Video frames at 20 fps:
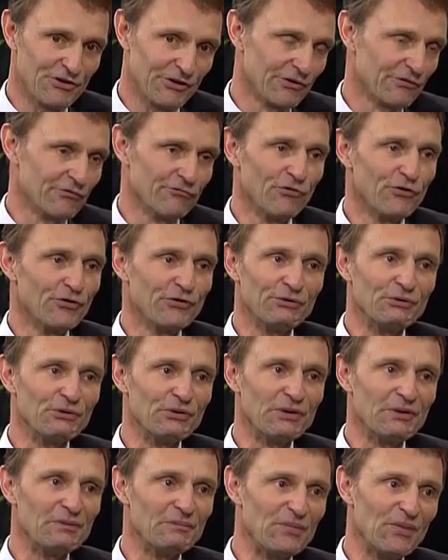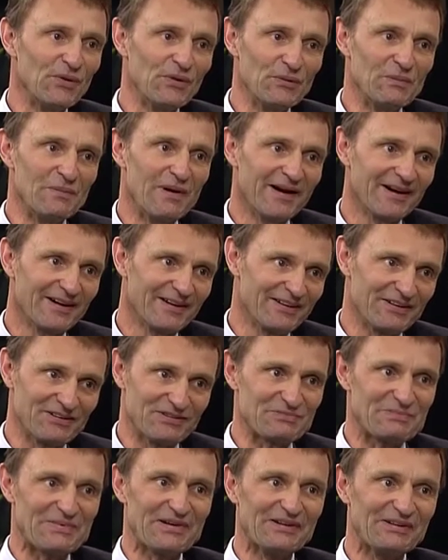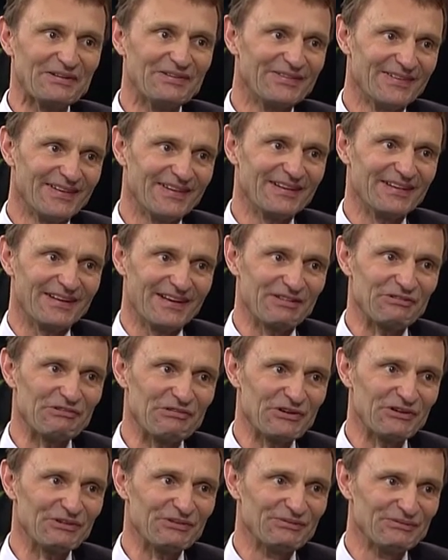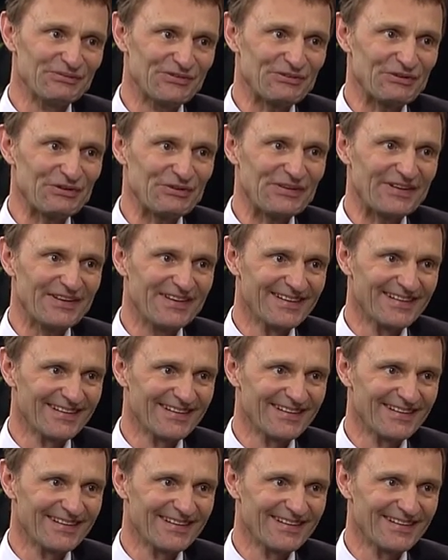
you're going to avoid all the all the marketing spiel mm. and get the real story.